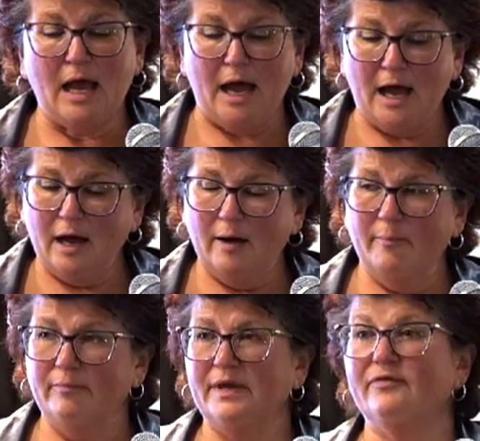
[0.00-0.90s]

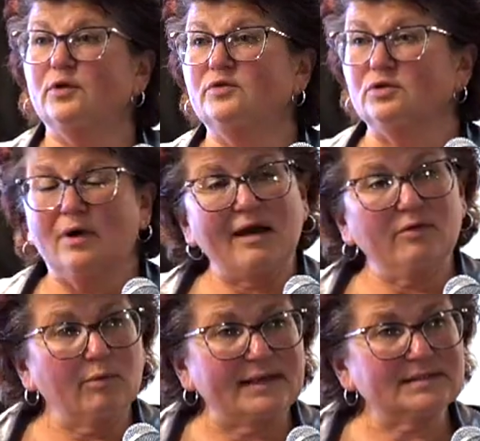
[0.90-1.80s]
Um, if you do have
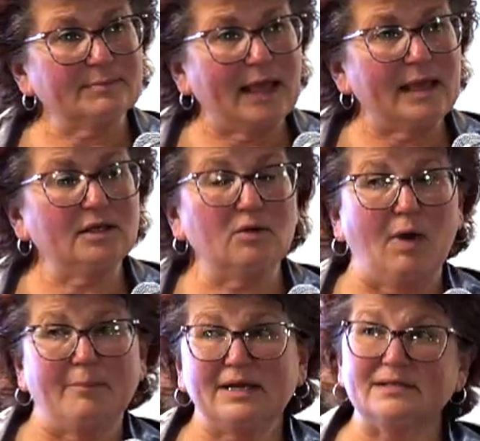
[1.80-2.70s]
a resume and you
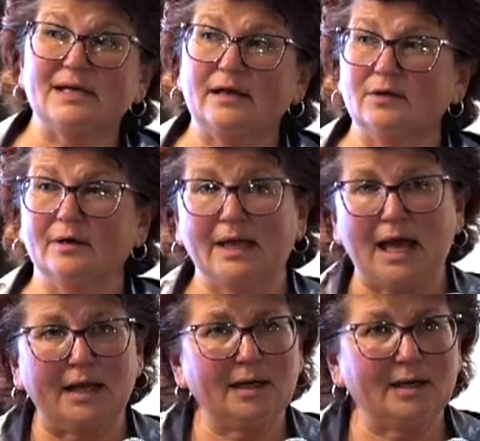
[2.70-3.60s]
want me to take a look
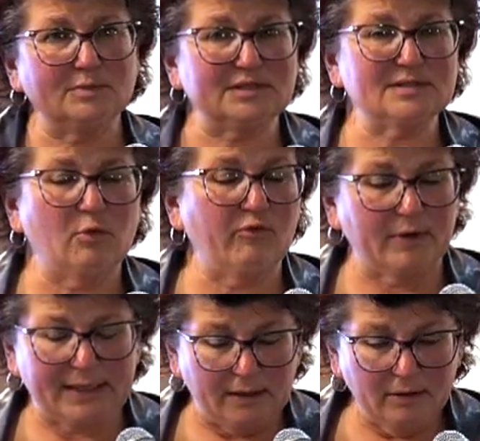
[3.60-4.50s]
at it, I'm just
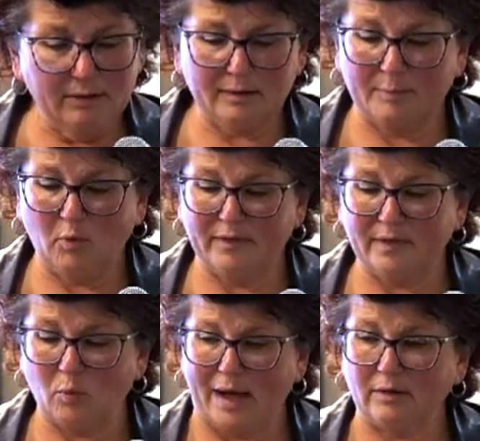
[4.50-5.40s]
over here. I'm more
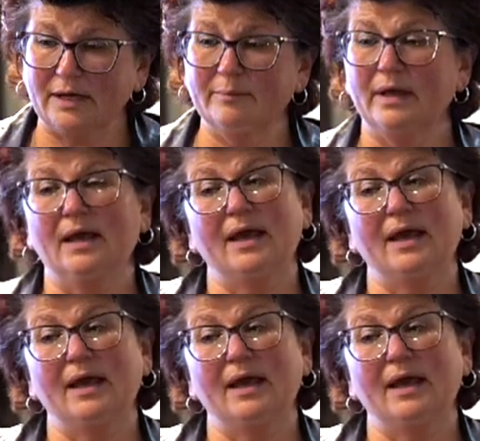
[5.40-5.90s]
than welcome.